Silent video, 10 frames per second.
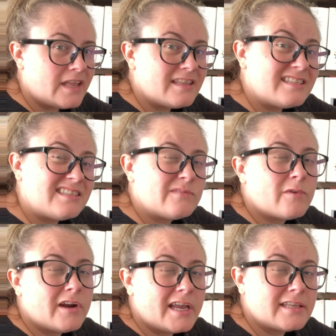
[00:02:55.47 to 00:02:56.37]
Now this is
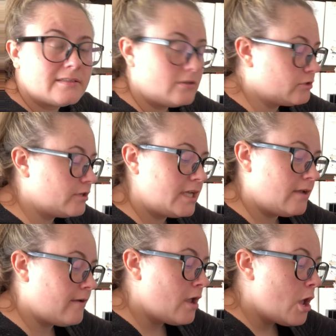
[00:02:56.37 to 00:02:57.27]
where it gets a little
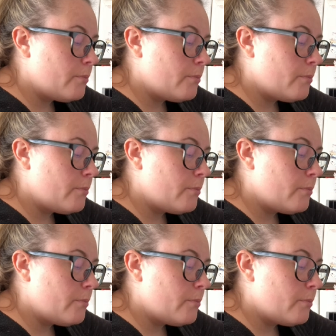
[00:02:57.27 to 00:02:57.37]
tricky,